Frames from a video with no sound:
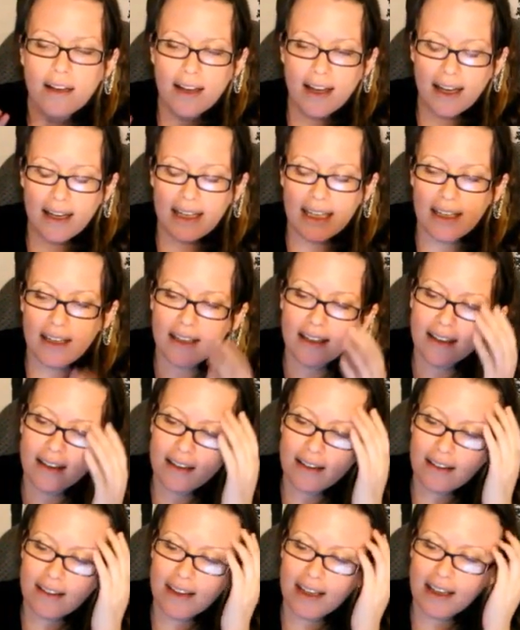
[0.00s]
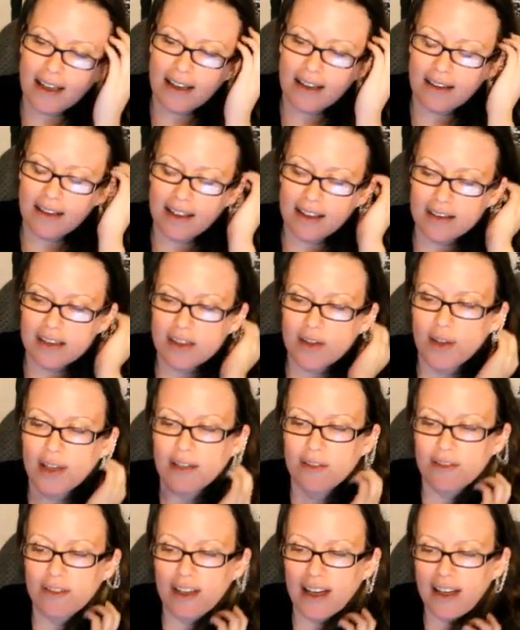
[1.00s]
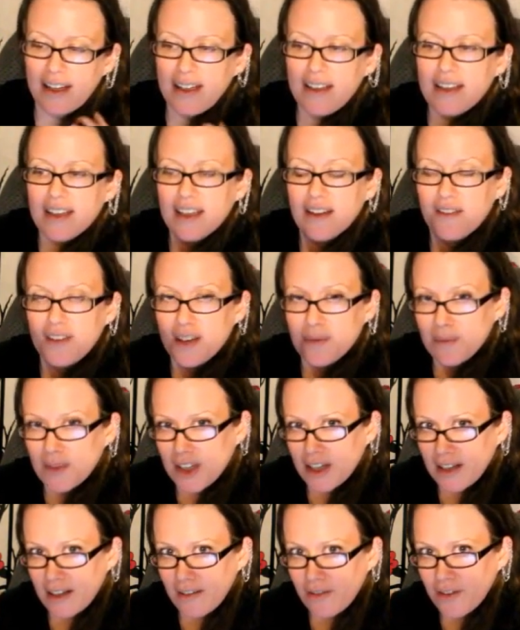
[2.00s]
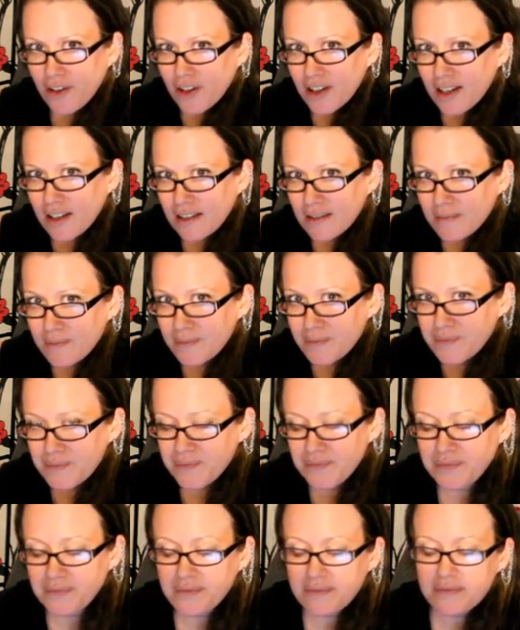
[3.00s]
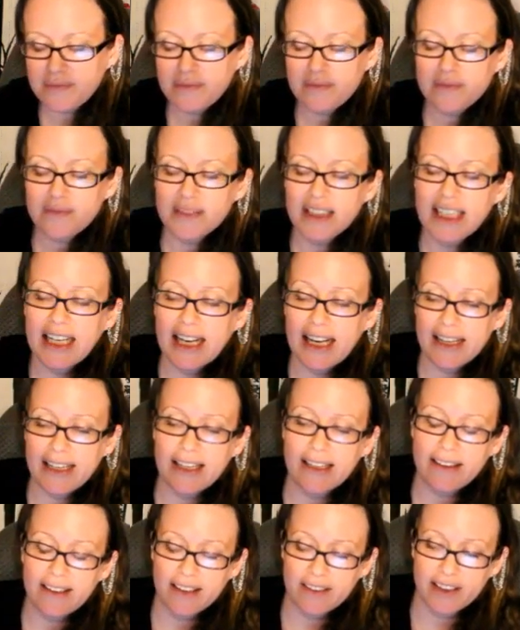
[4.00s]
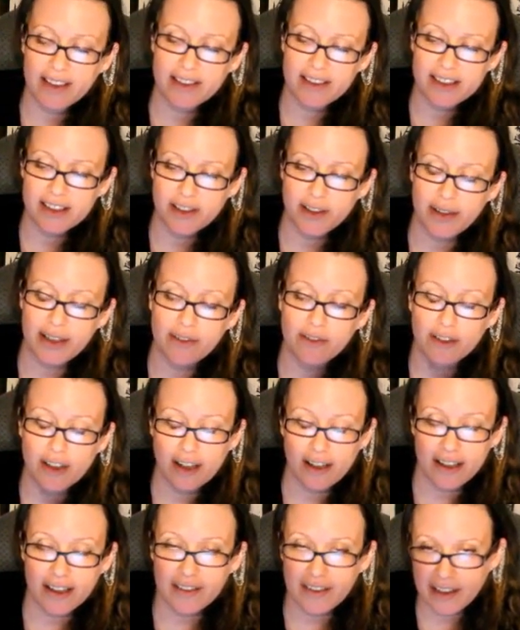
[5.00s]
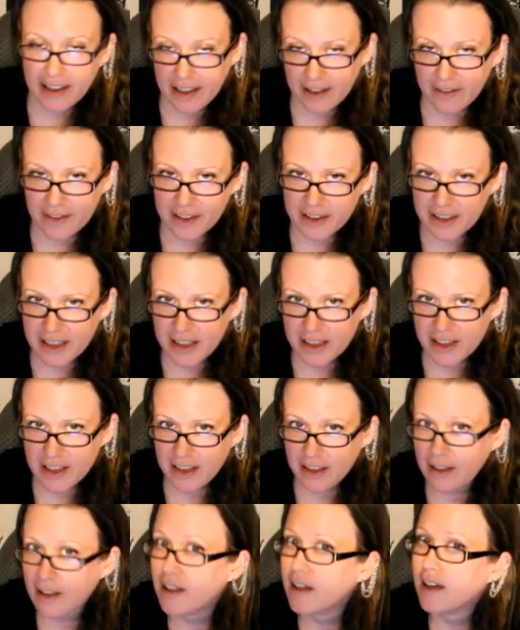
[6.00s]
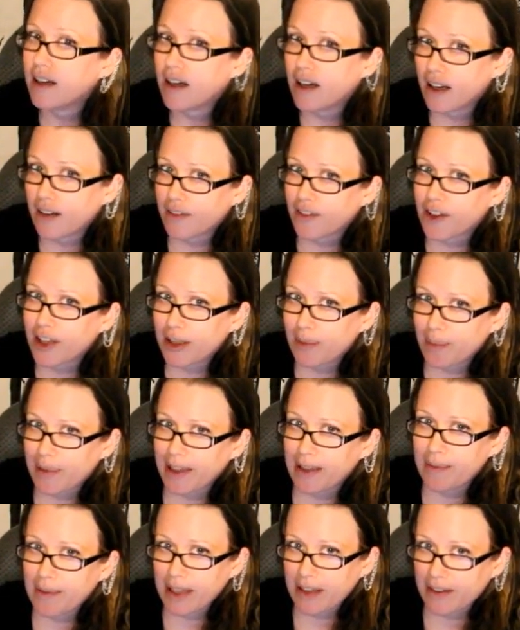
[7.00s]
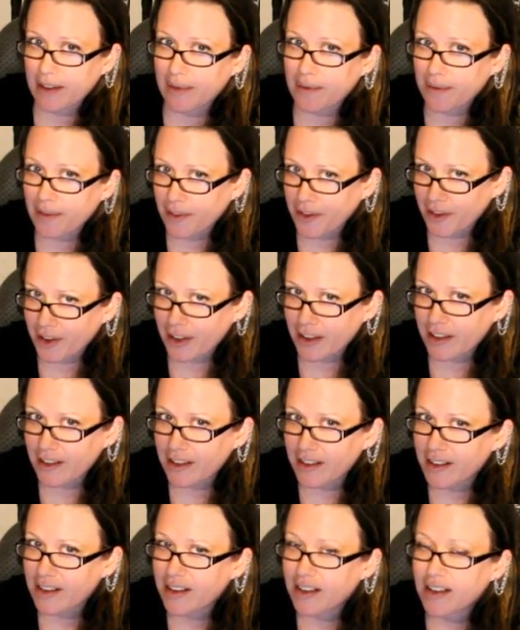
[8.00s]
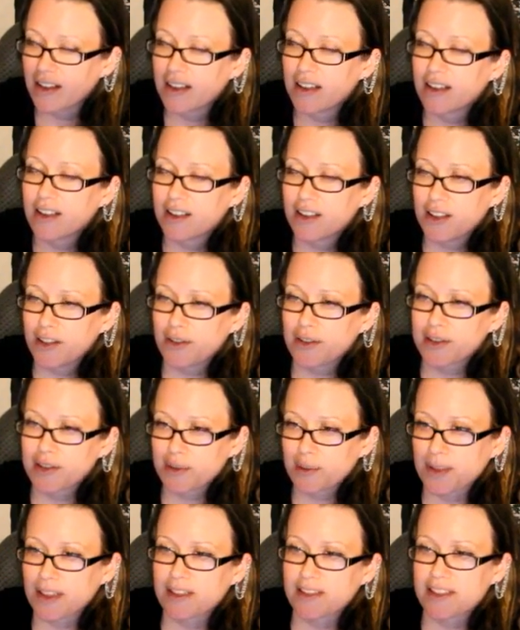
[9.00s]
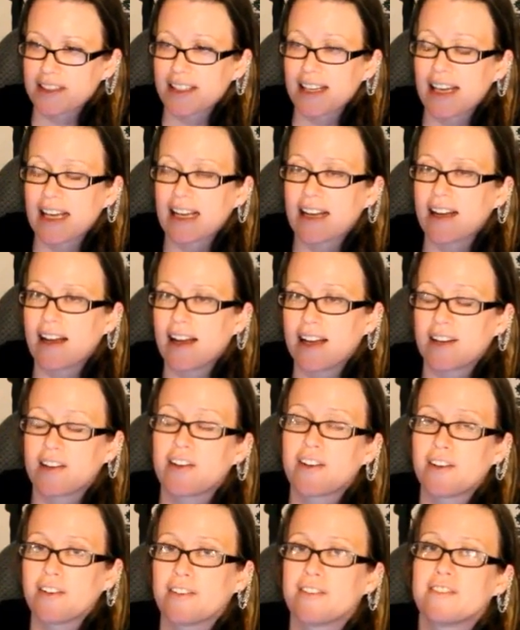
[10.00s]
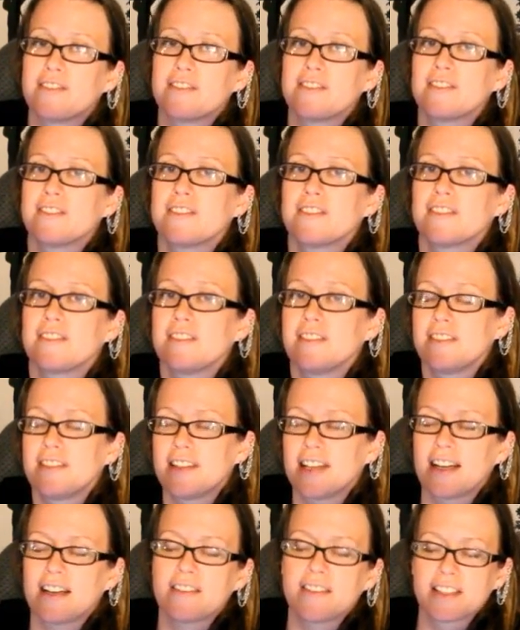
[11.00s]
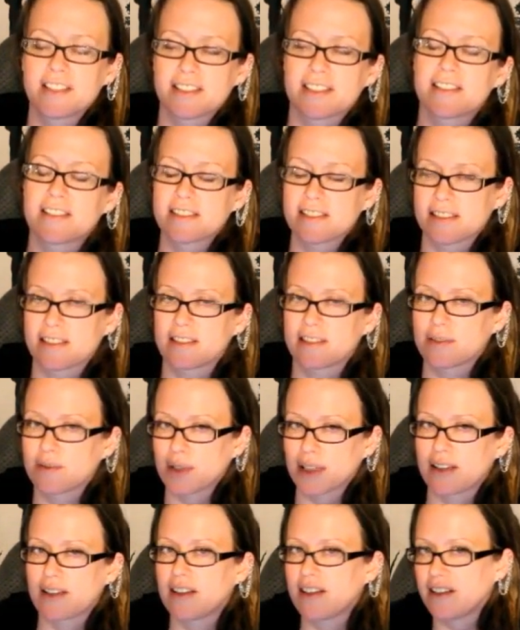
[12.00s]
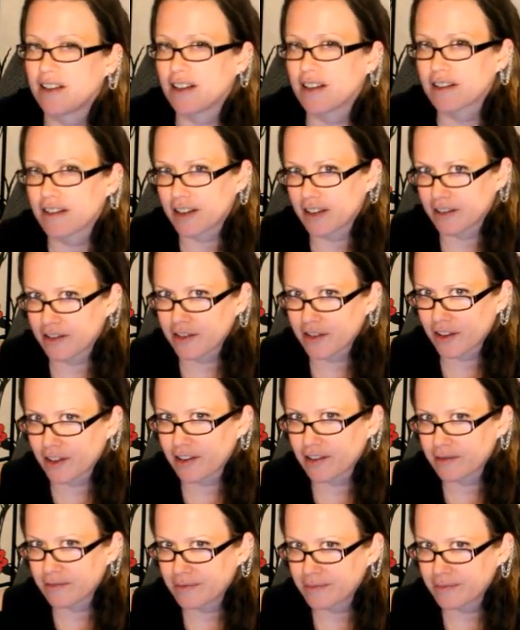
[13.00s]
Anything that's going right, give them credit for. Anything that's going wrong in the conversation, avoid blaming them for. Use words like, I know that this isn't within your control.